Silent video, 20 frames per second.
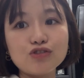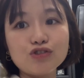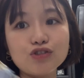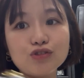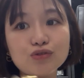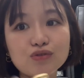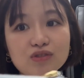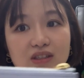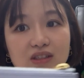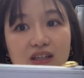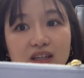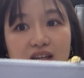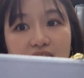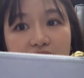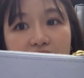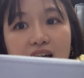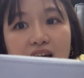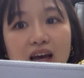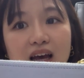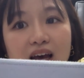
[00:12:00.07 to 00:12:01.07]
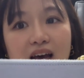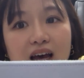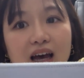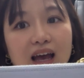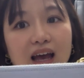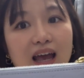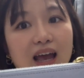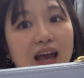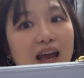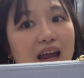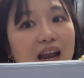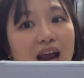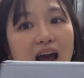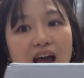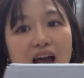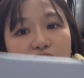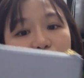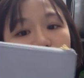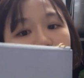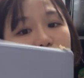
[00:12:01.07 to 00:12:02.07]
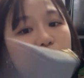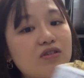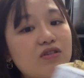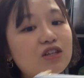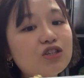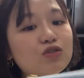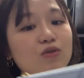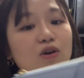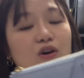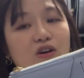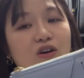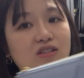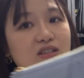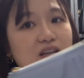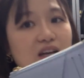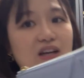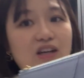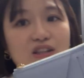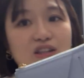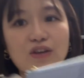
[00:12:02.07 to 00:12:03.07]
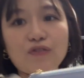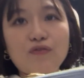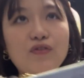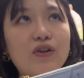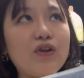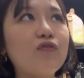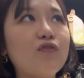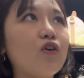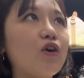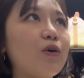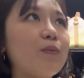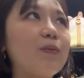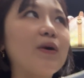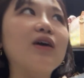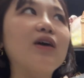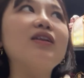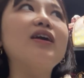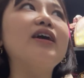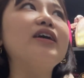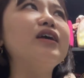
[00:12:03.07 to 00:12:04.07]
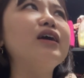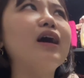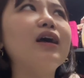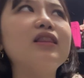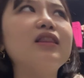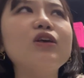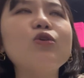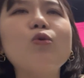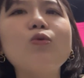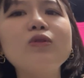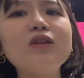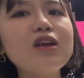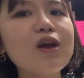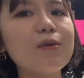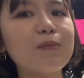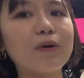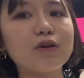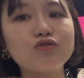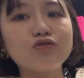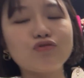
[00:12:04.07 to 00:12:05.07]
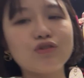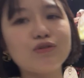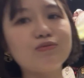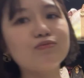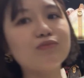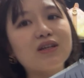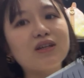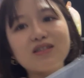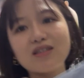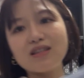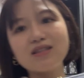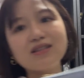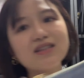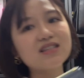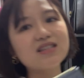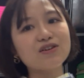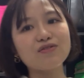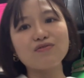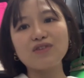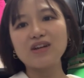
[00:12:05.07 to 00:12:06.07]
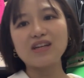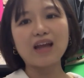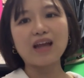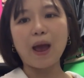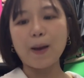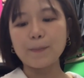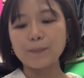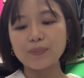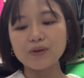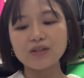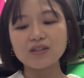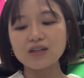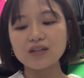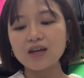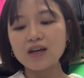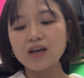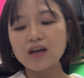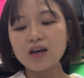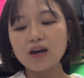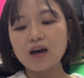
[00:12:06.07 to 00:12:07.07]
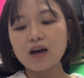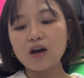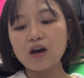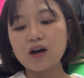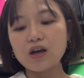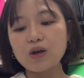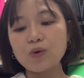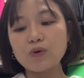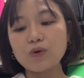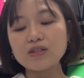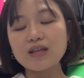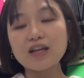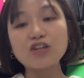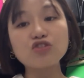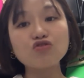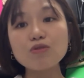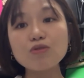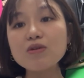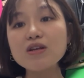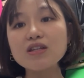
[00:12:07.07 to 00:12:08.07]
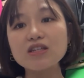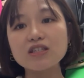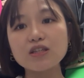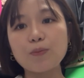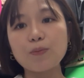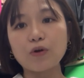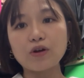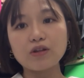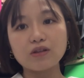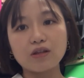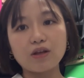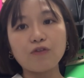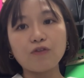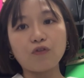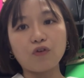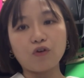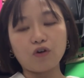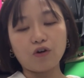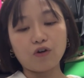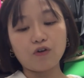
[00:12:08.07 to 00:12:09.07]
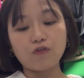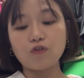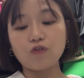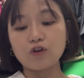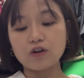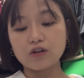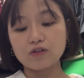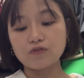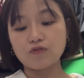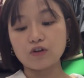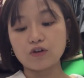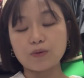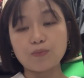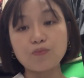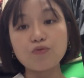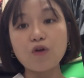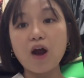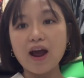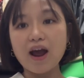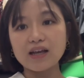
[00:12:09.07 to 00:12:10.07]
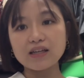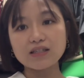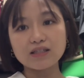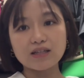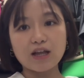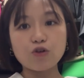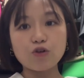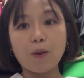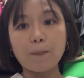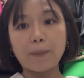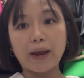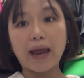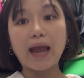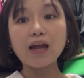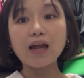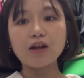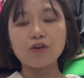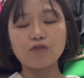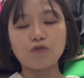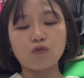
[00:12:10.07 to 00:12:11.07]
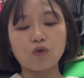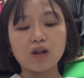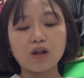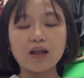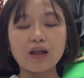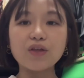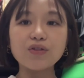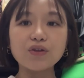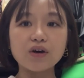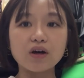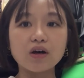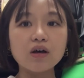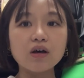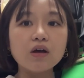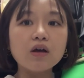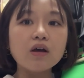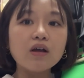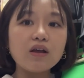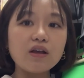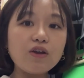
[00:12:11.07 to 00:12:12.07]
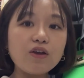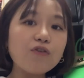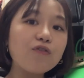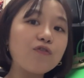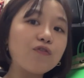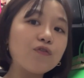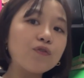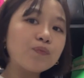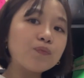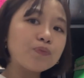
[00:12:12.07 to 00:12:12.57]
using it. And I have used this one consecutively for about, like, I think only about 3 months, and this already happened. It was extremely disappointing for the price that you're paying for leather. If